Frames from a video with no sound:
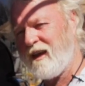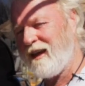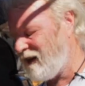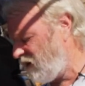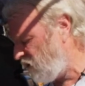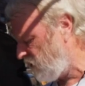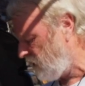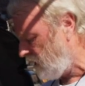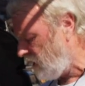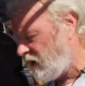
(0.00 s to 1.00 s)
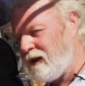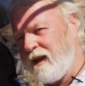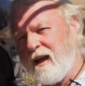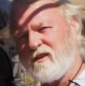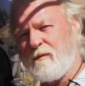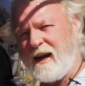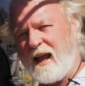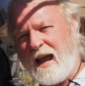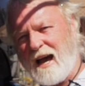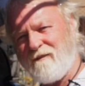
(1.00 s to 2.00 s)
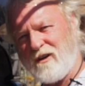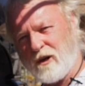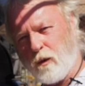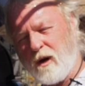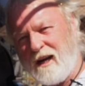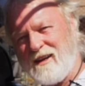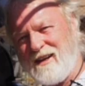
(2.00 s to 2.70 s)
thing is, it's made a half a degree